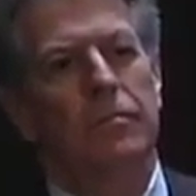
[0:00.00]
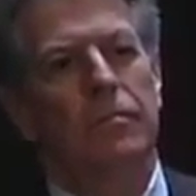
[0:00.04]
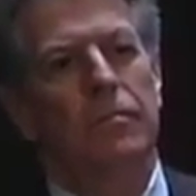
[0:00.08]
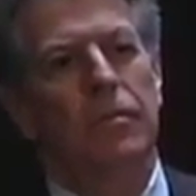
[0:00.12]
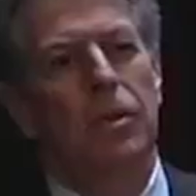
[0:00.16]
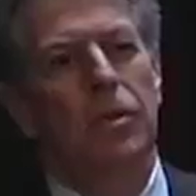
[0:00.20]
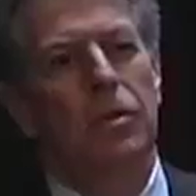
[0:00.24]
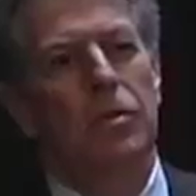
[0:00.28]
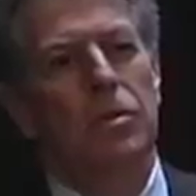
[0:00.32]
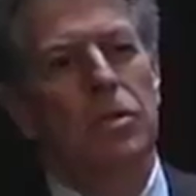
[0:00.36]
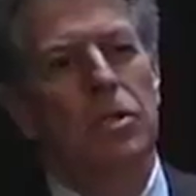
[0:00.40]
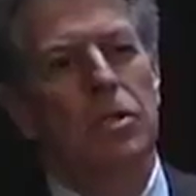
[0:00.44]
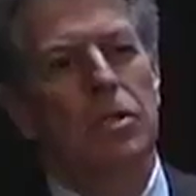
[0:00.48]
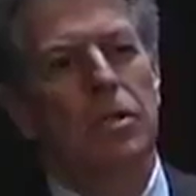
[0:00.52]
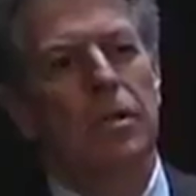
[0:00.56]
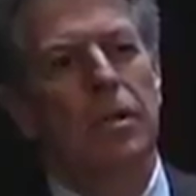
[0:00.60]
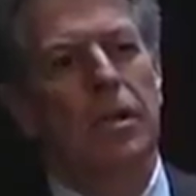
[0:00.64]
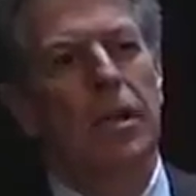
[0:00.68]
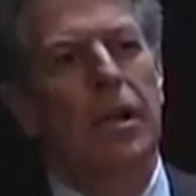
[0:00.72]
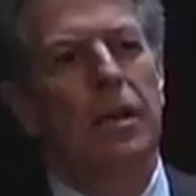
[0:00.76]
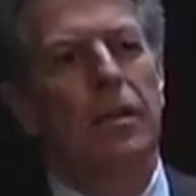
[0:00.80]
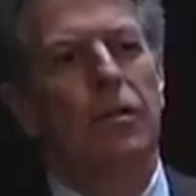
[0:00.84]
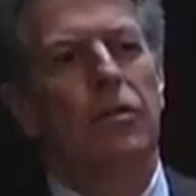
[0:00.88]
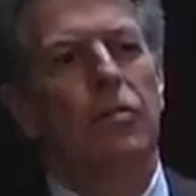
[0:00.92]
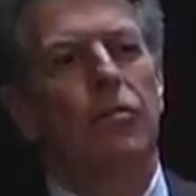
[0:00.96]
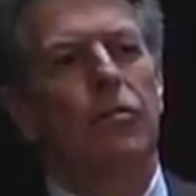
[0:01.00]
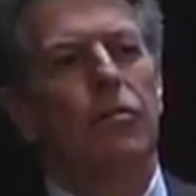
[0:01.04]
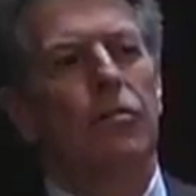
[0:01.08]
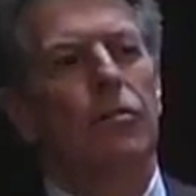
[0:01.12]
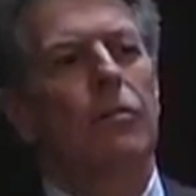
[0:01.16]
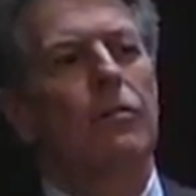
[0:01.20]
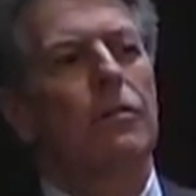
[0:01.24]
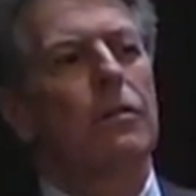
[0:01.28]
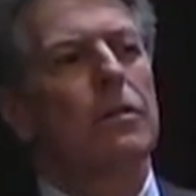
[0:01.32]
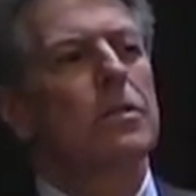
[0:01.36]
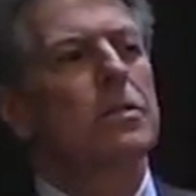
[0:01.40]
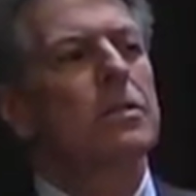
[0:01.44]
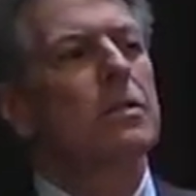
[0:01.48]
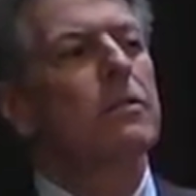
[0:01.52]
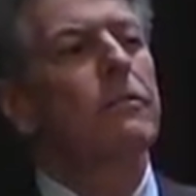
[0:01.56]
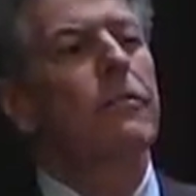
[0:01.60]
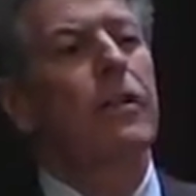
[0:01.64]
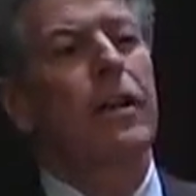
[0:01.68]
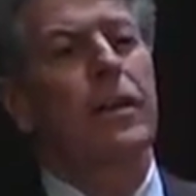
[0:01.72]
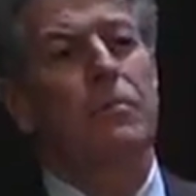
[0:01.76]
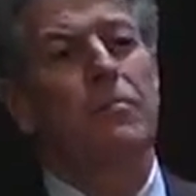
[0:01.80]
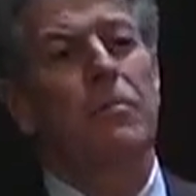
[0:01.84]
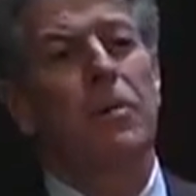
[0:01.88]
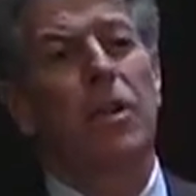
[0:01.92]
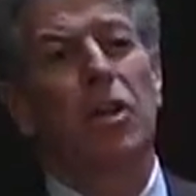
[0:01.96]
because the Canadian authorities, in
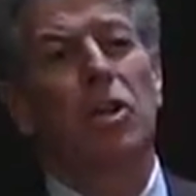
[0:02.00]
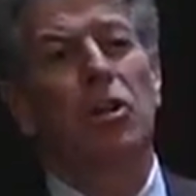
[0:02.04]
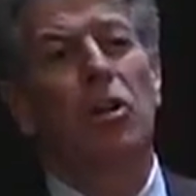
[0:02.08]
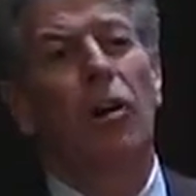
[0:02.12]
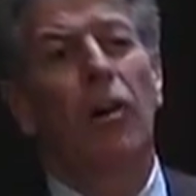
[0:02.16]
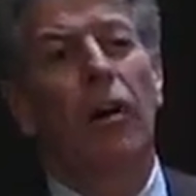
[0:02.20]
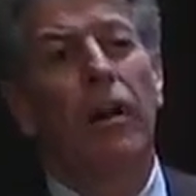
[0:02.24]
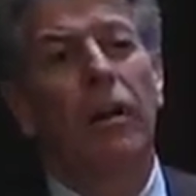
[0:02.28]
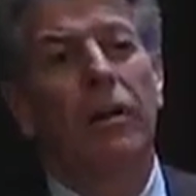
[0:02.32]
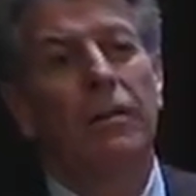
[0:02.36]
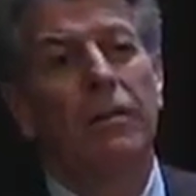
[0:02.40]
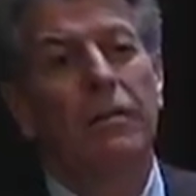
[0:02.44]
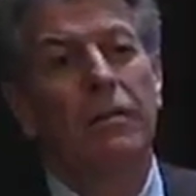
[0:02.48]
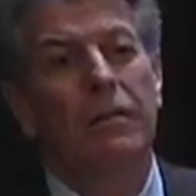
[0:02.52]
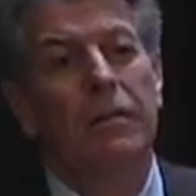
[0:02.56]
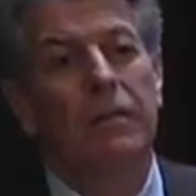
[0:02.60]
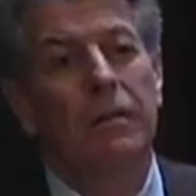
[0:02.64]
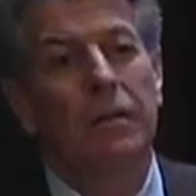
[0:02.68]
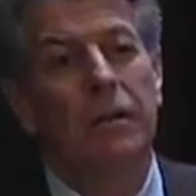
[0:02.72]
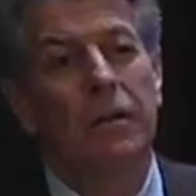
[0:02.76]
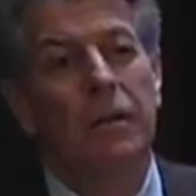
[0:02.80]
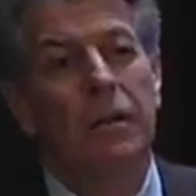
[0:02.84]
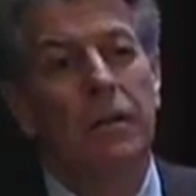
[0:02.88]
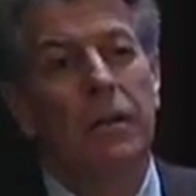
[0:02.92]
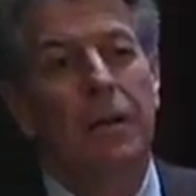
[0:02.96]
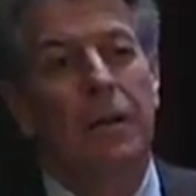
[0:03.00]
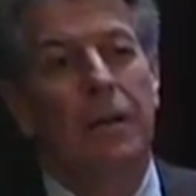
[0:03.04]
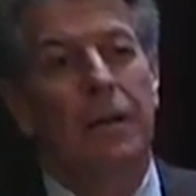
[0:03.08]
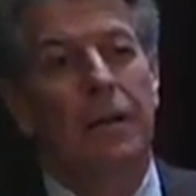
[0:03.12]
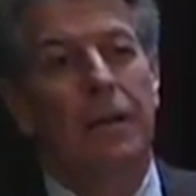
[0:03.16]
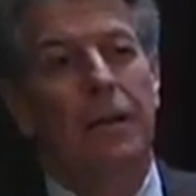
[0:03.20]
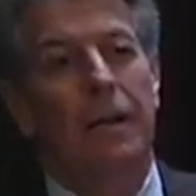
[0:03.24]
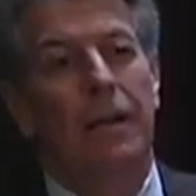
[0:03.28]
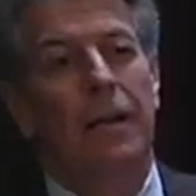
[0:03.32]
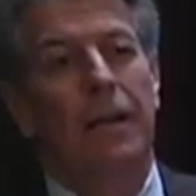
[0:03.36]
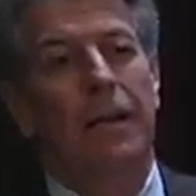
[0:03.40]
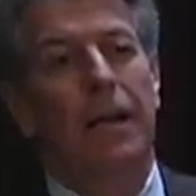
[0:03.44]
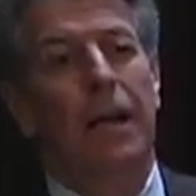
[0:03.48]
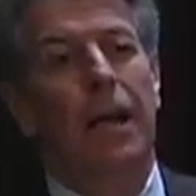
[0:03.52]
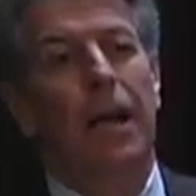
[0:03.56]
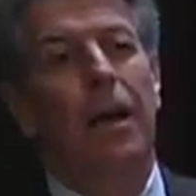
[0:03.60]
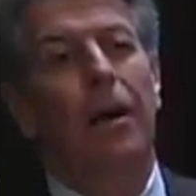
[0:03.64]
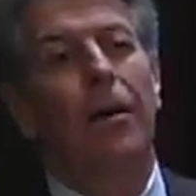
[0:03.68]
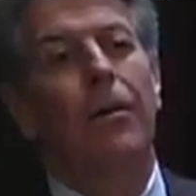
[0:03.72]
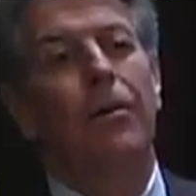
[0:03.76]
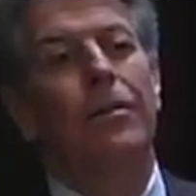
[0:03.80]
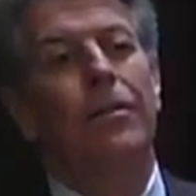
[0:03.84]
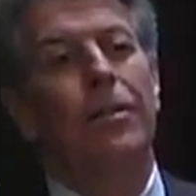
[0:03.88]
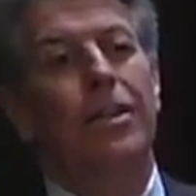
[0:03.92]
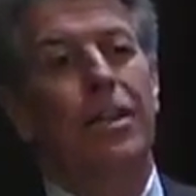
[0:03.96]
fact, may not
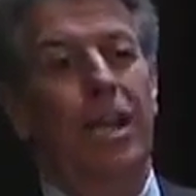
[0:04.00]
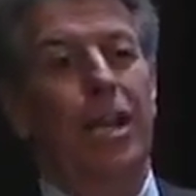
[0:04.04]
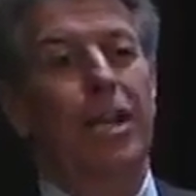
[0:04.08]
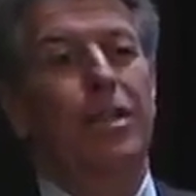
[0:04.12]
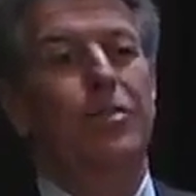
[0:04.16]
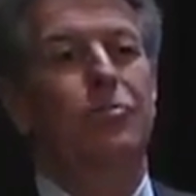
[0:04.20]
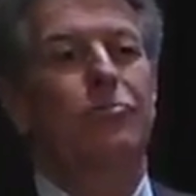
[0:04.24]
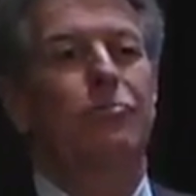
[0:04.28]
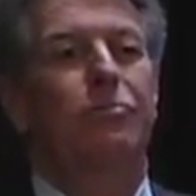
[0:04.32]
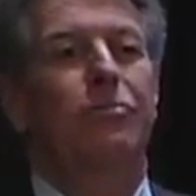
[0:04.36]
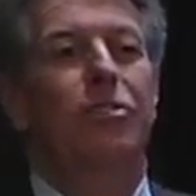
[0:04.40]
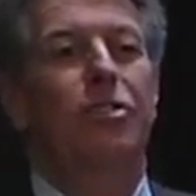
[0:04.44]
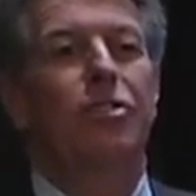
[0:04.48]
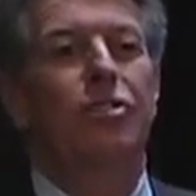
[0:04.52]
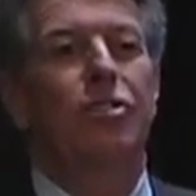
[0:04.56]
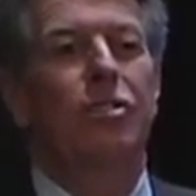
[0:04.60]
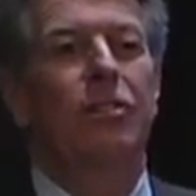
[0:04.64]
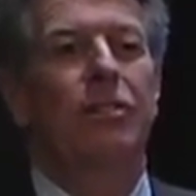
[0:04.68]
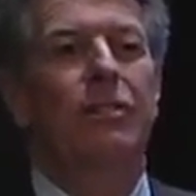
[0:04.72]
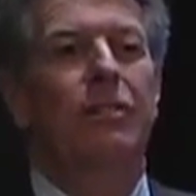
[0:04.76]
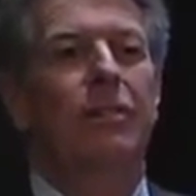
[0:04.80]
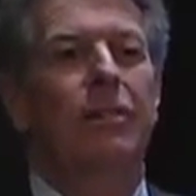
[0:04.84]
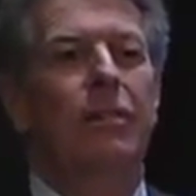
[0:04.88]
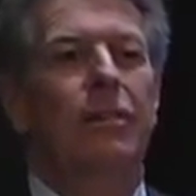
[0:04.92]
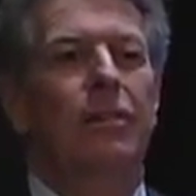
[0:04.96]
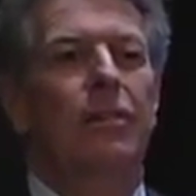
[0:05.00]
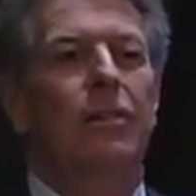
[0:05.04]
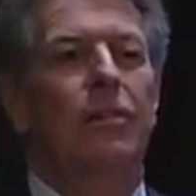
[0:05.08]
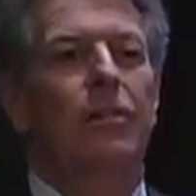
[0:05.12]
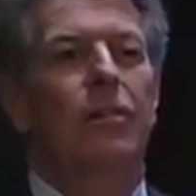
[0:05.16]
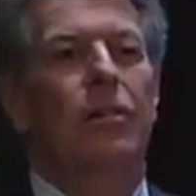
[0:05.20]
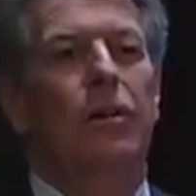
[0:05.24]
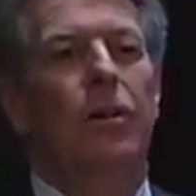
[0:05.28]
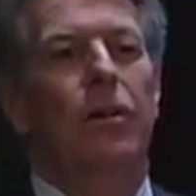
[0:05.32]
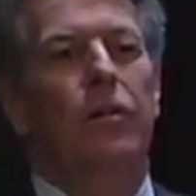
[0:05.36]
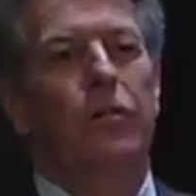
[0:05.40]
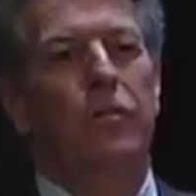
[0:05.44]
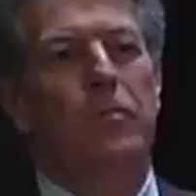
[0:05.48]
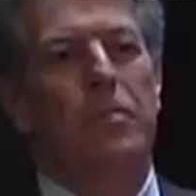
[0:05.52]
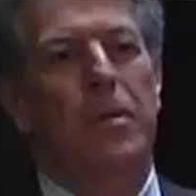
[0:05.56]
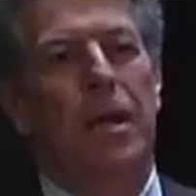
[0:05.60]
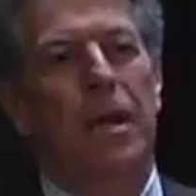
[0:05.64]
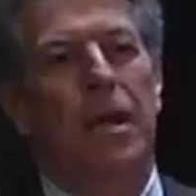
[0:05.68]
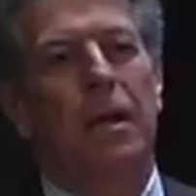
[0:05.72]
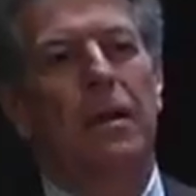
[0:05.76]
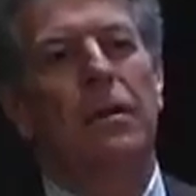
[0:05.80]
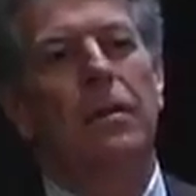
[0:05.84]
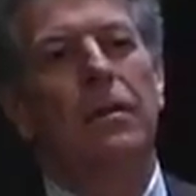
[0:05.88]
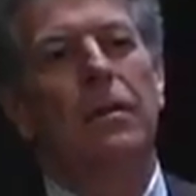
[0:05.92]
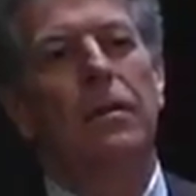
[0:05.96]
allow the extradition of a
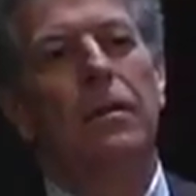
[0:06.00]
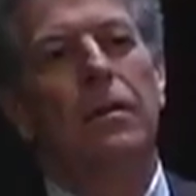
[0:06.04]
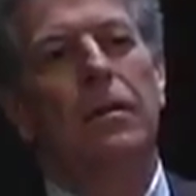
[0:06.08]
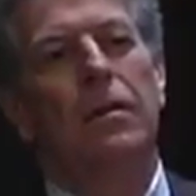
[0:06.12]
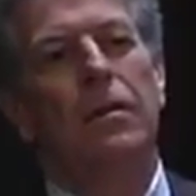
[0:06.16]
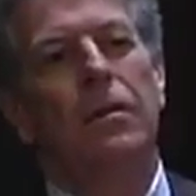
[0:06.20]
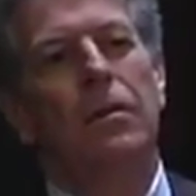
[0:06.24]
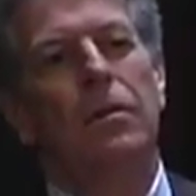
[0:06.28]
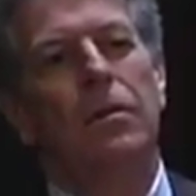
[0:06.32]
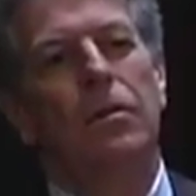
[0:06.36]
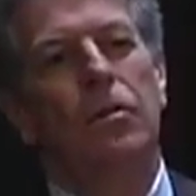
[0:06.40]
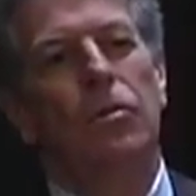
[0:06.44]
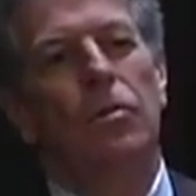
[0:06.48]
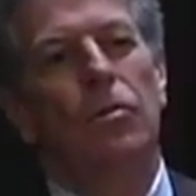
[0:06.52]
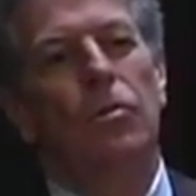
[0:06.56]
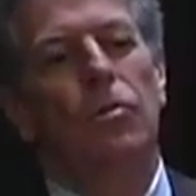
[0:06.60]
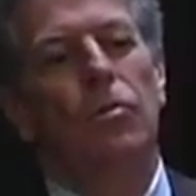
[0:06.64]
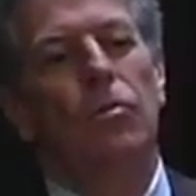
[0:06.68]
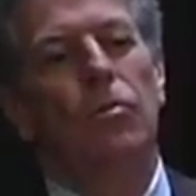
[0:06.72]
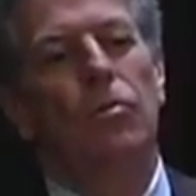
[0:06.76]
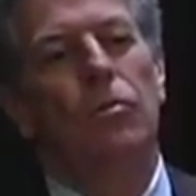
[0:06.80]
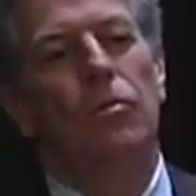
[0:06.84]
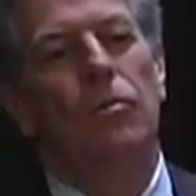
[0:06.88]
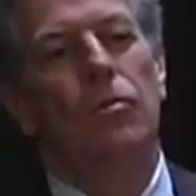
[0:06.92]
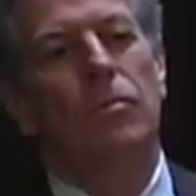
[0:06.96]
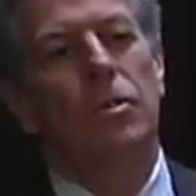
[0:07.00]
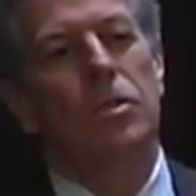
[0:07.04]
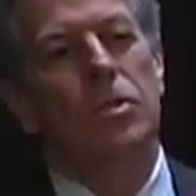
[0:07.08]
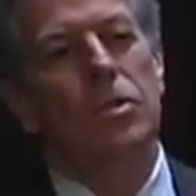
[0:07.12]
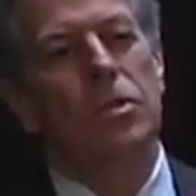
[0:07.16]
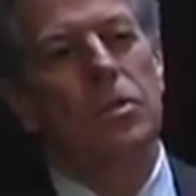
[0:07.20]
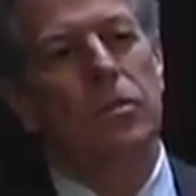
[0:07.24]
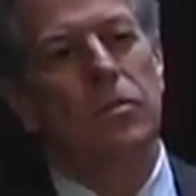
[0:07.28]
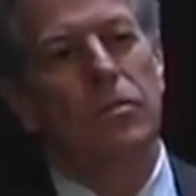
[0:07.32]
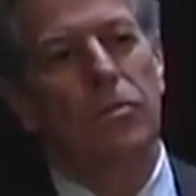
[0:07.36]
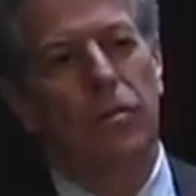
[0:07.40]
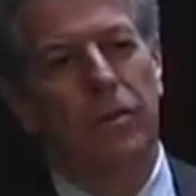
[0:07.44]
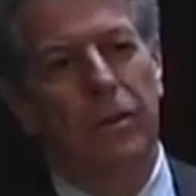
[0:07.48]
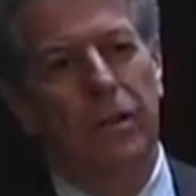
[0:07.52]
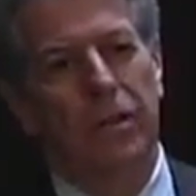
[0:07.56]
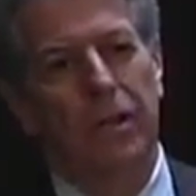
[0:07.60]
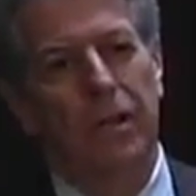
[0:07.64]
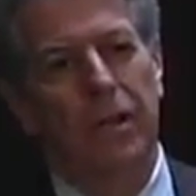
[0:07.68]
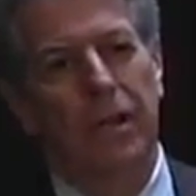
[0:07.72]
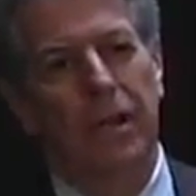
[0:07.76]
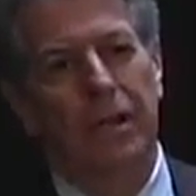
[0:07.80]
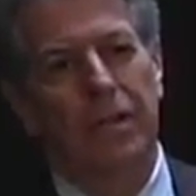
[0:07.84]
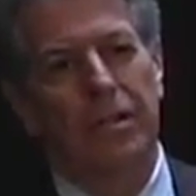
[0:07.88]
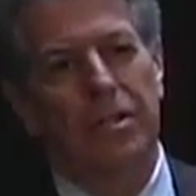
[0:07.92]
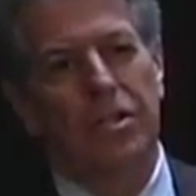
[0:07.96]
man who was not a
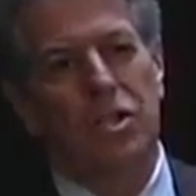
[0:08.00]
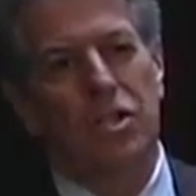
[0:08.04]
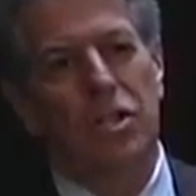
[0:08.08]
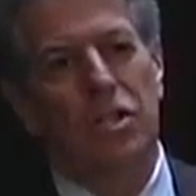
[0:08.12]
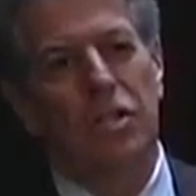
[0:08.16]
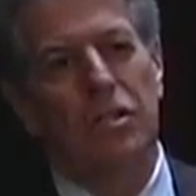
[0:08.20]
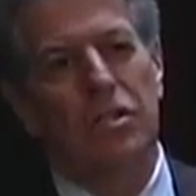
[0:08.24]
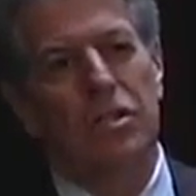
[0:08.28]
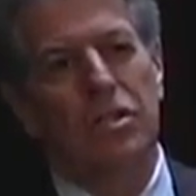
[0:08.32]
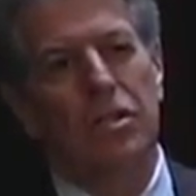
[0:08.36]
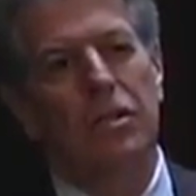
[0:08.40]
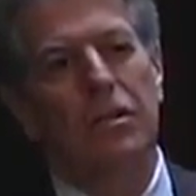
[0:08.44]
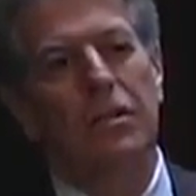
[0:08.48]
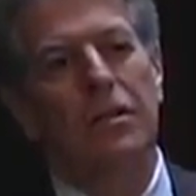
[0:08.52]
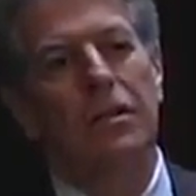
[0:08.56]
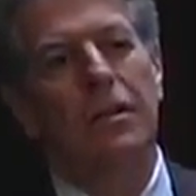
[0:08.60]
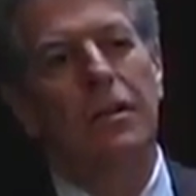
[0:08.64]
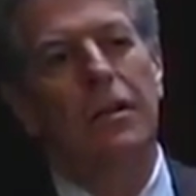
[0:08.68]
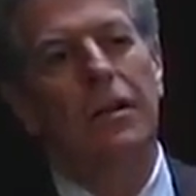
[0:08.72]
Canadian citizen,